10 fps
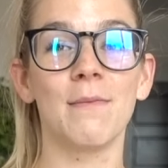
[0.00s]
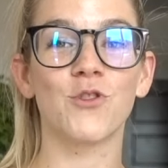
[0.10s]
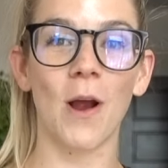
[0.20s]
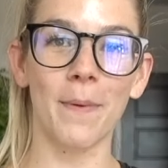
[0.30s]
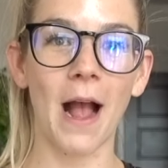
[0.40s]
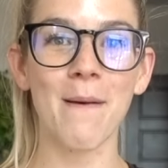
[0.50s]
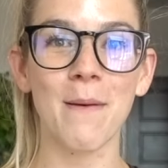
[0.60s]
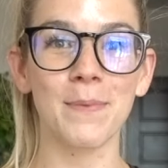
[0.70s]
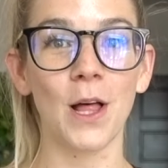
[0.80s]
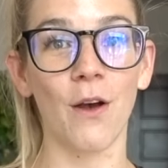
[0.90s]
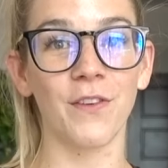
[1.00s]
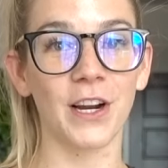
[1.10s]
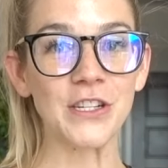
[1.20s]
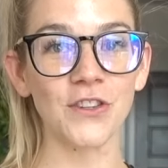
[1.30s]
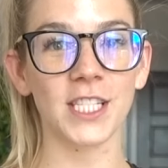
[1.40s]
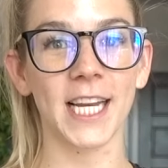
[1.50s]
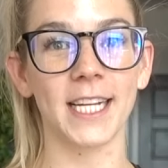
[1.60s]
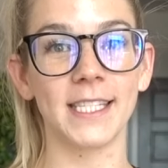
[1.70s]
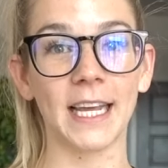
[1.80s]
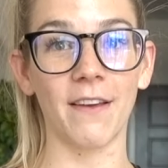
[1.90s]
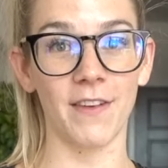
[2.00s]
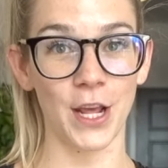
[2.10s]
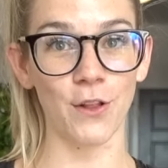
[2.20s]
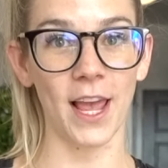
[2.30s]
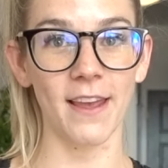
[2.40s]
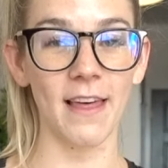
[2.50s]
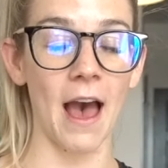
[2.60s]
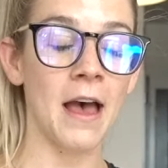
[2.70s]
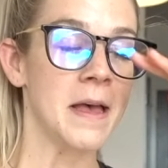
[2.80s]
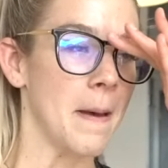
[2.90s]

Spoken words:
Drop a comment below if you're interested in seeing a video like that.